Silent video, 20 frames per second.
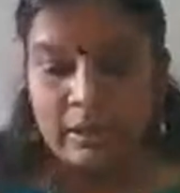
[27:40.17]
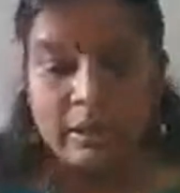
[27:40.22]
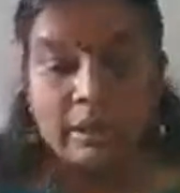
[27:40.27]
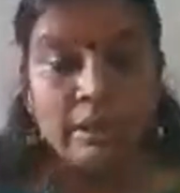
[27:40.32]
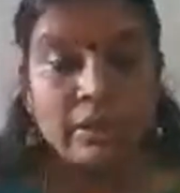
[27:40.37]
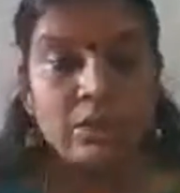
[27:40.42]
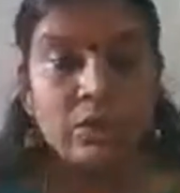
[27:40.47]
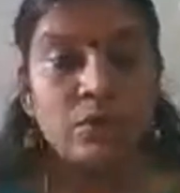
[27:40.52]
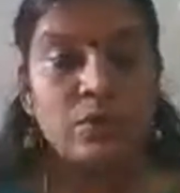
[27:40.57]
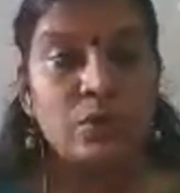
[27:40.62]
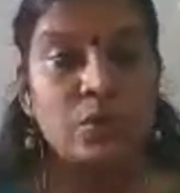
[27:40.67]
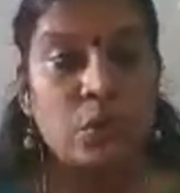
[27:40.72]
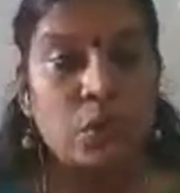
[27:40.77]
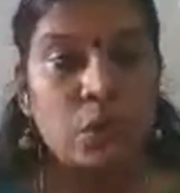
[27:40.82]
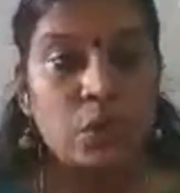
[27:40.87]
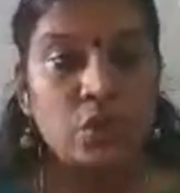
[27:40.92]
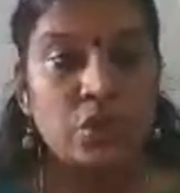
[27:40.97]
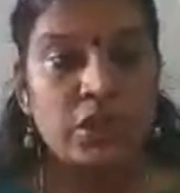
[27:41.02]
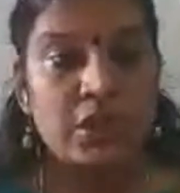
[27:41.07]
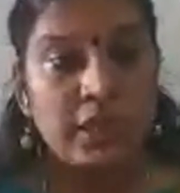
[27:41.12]
So
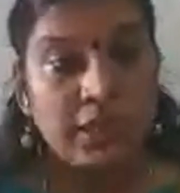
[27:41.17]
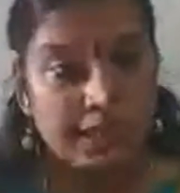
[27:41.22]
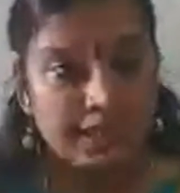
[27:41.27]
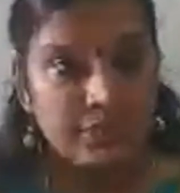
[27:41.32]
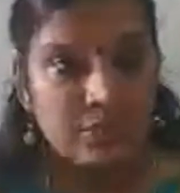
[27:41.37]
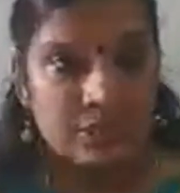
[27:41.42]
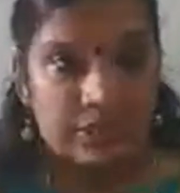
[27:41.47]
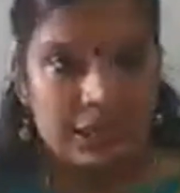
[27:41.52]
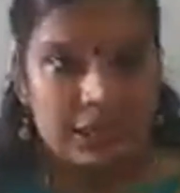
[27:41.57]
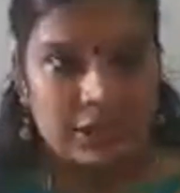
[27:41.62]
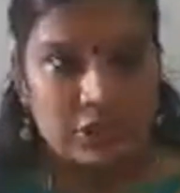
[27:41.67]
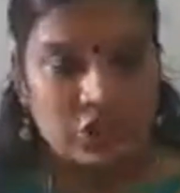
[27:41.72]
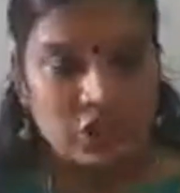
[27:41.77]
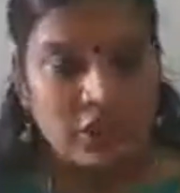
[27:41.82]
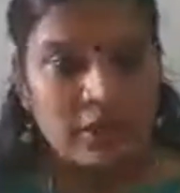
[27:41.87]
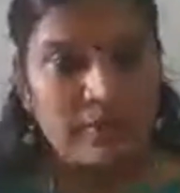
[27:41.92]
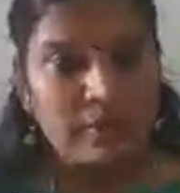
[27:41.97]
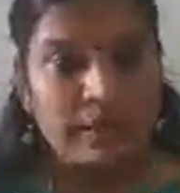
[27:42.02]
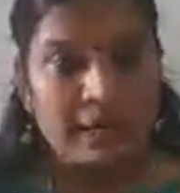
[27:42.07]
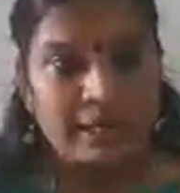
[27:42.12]
social interaction
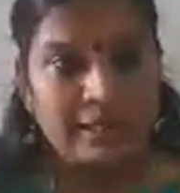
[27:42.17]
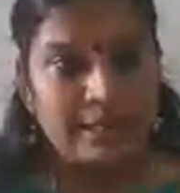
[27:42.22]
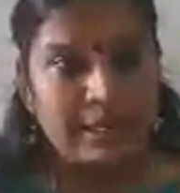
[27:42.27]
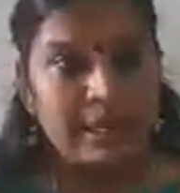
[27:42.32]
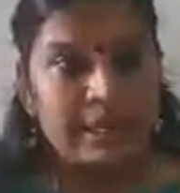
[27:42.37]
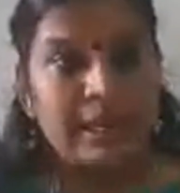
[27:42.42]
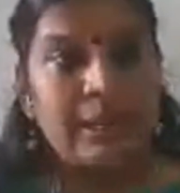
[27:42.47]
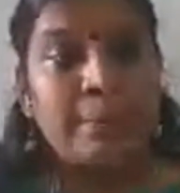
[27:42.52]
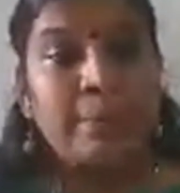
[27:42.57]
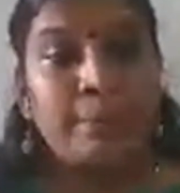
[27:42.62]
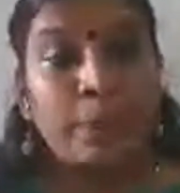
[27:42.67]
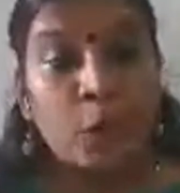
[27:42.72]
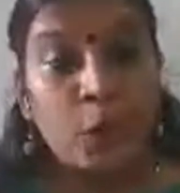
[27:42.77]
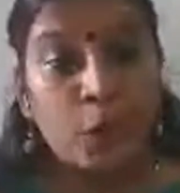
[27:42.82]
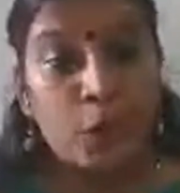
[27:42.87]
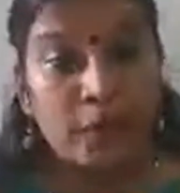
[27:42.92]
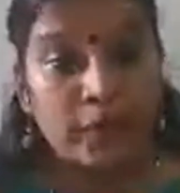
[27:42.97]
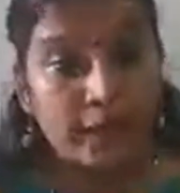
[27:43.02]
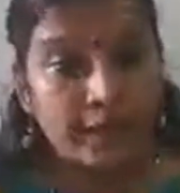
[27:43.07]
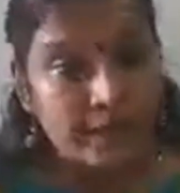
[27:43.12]
plays an
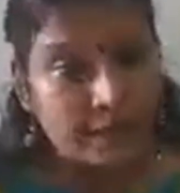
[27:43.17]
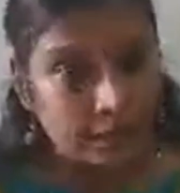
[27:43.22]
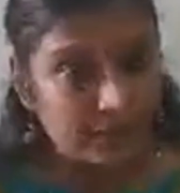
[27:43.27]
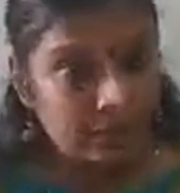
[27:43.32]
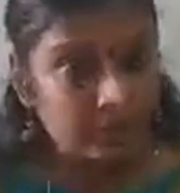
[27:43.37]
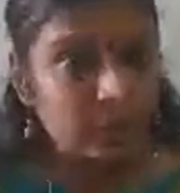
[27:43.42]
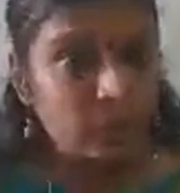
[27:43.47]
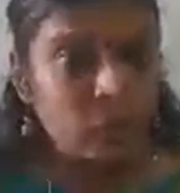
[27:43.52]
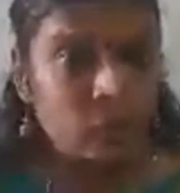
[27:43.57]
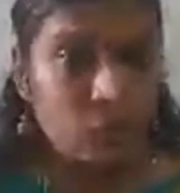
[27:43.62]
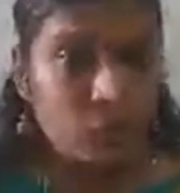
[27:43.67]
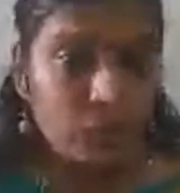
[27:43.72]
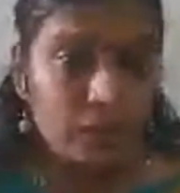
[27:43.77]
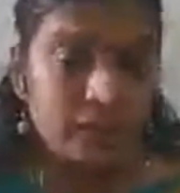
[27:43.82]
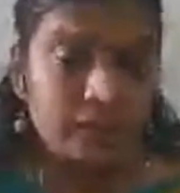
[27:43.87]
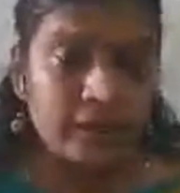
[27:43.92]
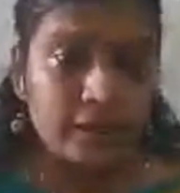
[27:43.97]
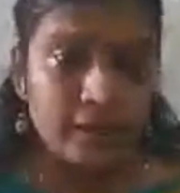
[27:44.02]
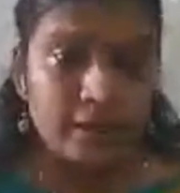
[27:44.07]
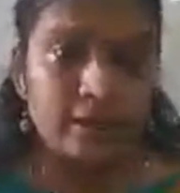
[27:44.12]
important role
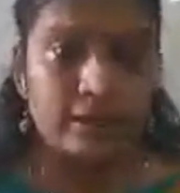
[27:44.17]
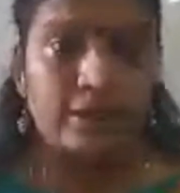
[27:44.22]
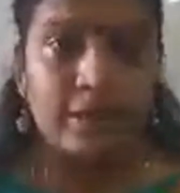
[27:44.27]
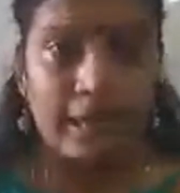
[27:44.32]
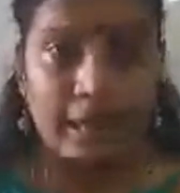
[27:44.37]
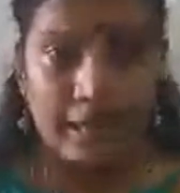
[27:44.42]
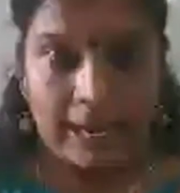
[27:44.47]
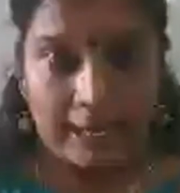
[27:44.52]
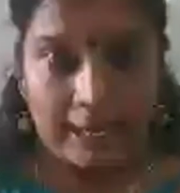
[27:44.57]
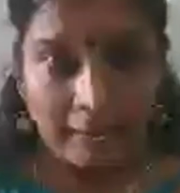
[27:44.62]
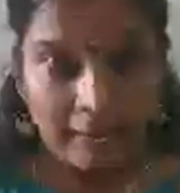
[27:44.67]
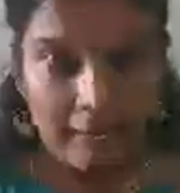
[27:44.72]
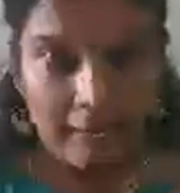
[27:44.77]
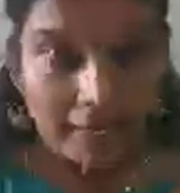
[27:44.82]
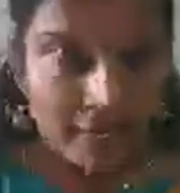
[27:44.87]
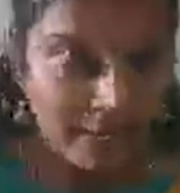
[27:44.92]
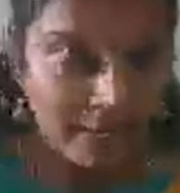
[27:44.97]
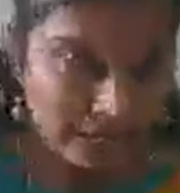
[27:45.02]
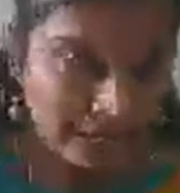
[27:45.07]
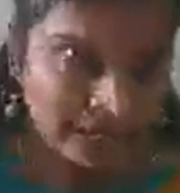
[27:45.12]
in language
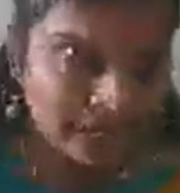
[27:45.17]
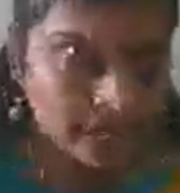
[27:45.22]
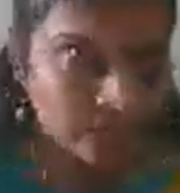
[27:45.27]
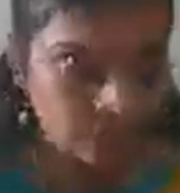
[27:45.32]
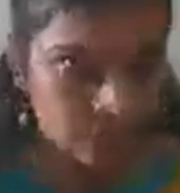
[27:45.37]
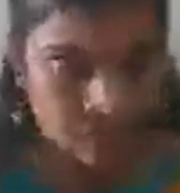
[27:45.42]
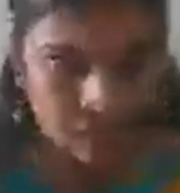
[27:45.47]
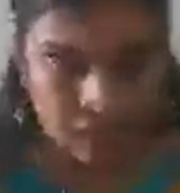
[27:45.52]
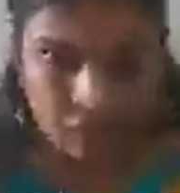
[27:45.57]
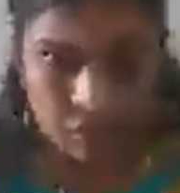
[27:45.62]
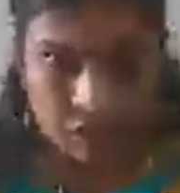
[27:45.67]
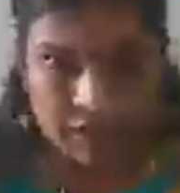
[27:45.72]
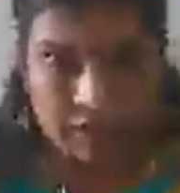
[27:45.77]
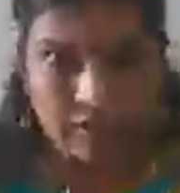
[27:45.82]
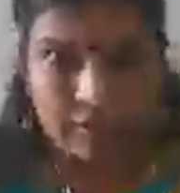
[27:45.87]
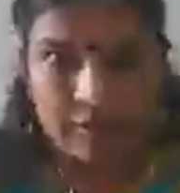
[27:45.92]
acquisition.